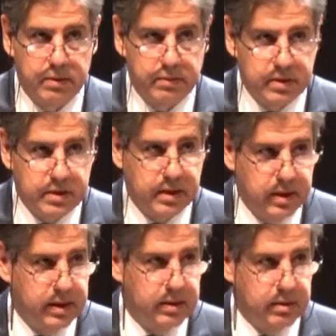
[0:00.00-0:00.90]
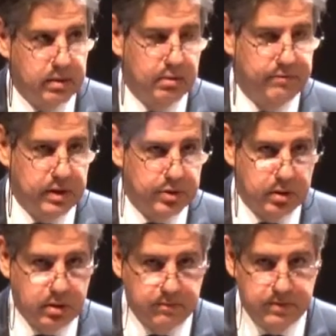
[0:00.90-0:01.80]
this kind of
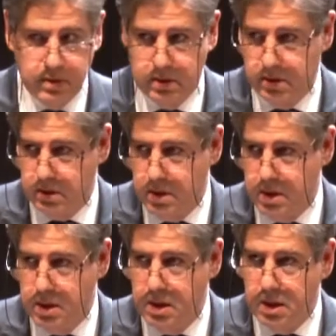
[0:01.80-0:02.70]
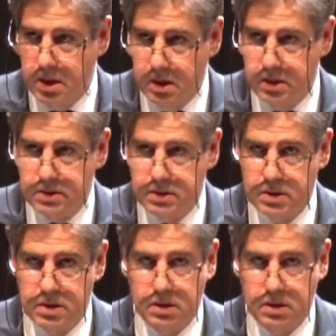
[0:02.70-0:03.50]
initiatives is